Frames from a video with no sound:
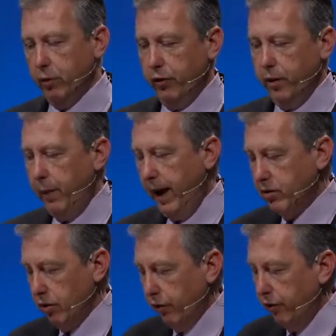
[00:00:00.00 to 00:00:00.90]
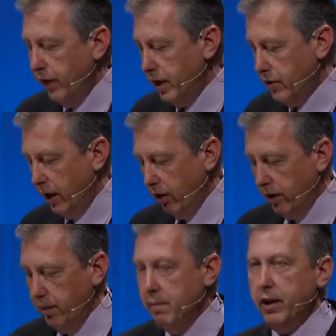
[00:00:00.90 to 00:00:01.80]
for the Passover feast. They are in
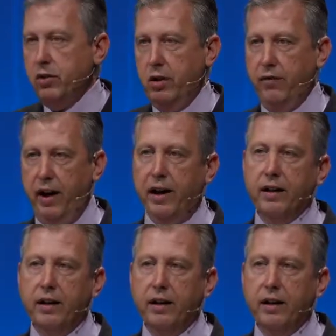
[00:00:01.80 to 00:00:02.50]
the midst of that